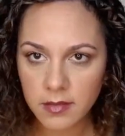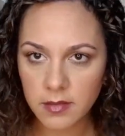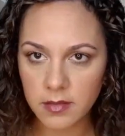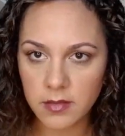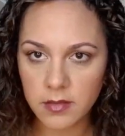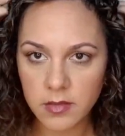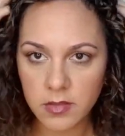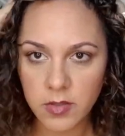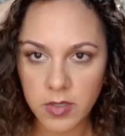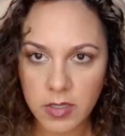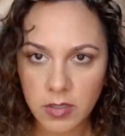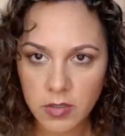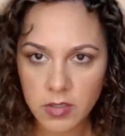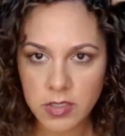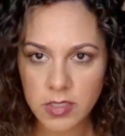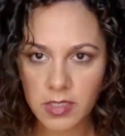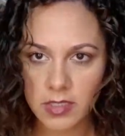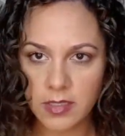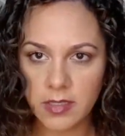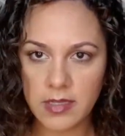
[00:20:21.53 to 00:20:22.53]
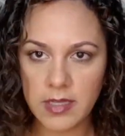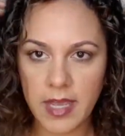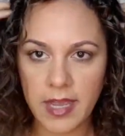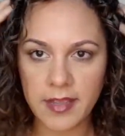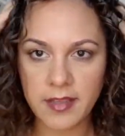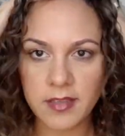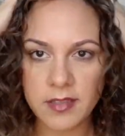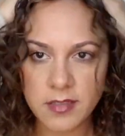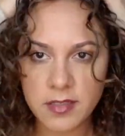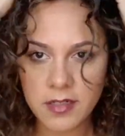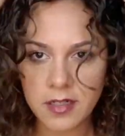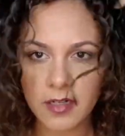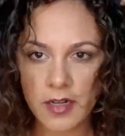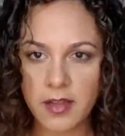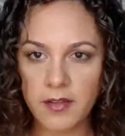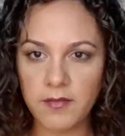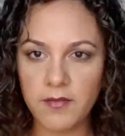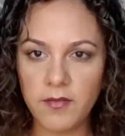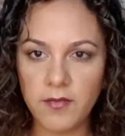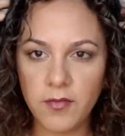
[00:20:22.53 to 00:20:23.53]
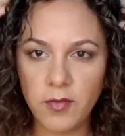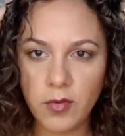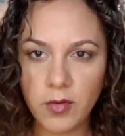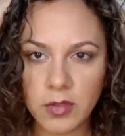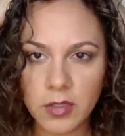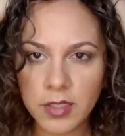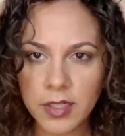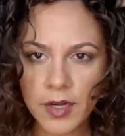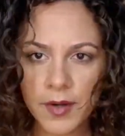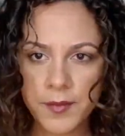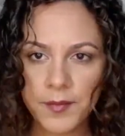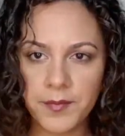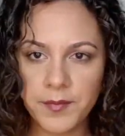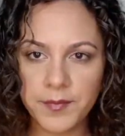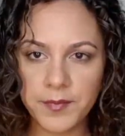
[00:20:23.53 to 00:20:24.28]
so it looks nicer and fuller.